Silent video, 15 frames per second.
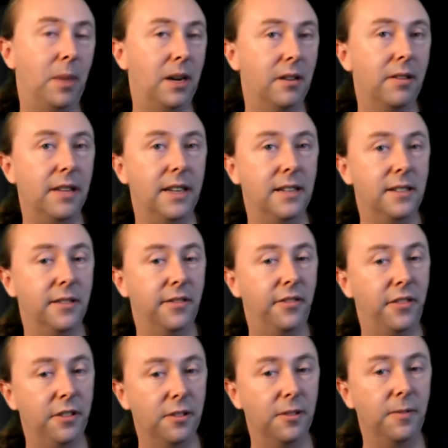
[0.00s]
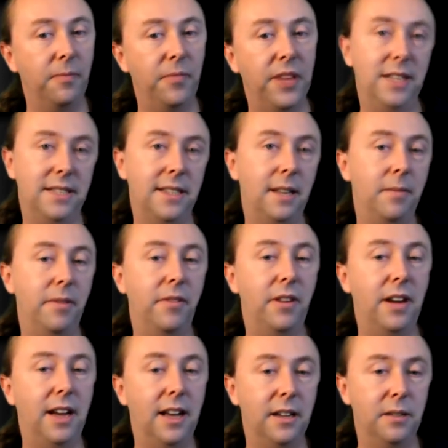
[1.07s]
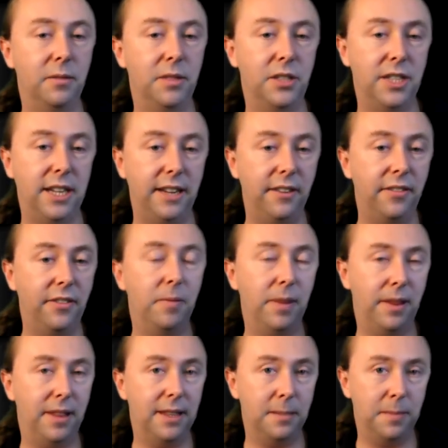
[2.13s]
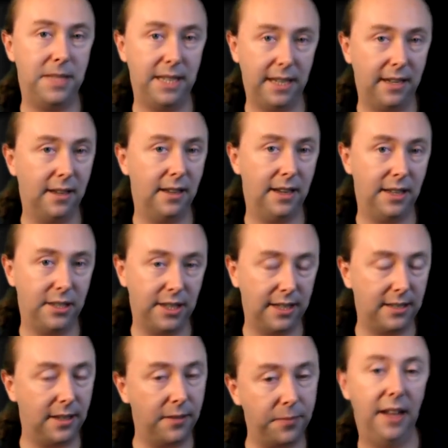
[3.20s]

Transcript: microliters of fuel, that's going to be very hard to achieve with this particular injector.